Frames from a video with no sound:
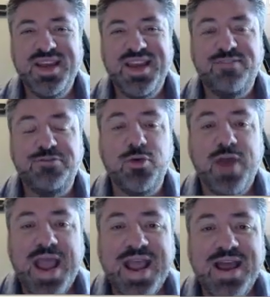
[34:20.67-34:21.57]
If you
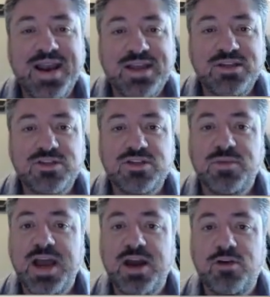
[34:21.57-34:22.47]
add in some
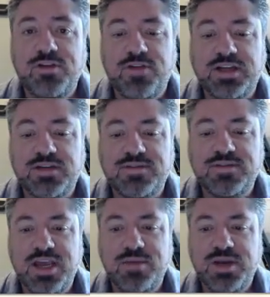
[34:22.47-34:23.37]
kind of reflective
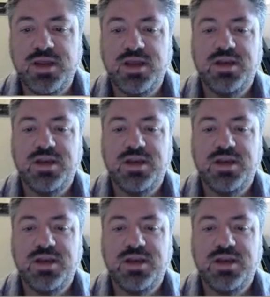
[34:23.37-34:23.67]
statement,